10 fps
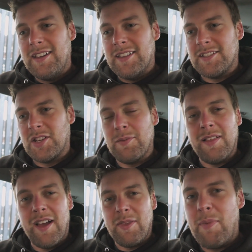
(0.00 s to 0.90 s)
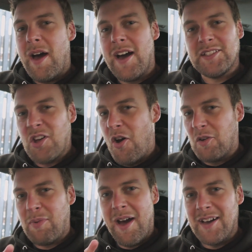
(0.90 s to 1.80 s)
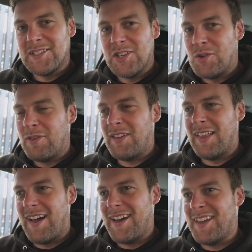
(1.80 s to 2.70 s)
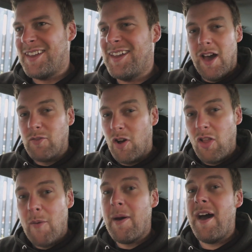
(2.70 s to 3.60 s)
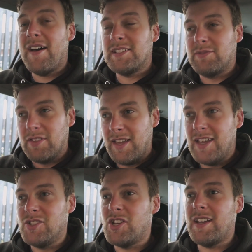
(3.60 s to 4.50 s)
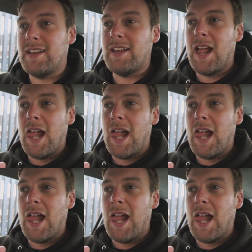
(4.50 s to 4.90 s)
This is going to be like the parts hoard part 2 if you like. I've got a lot of parts for the EG